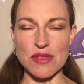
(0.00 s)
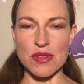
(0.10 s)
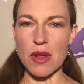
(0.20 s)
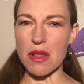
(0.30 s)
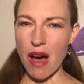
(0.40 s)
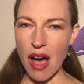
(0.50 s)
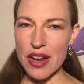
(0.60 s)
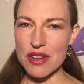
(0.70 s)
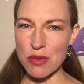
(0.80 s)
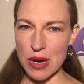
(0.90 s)
for a lot
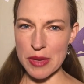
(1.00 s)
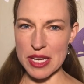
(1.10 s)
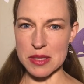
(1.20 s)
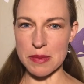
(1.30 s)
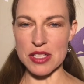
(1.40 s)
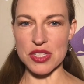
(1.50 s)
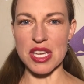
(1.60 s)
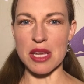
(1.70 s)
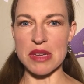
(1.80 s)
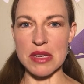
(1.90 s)
of women especially,
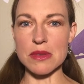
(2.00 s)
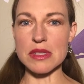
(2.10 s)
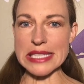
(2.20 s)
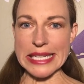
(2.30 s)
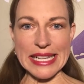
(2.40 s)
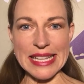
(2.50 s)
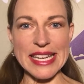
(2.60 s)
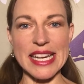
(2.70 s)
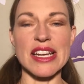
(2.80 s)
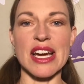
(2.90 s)
can be
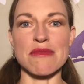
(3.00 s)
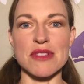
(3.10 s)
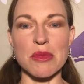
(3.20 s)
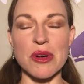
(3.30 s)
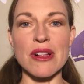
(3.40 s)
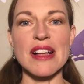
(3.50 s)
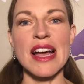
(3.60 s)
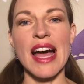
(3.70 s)
really uncomfortable.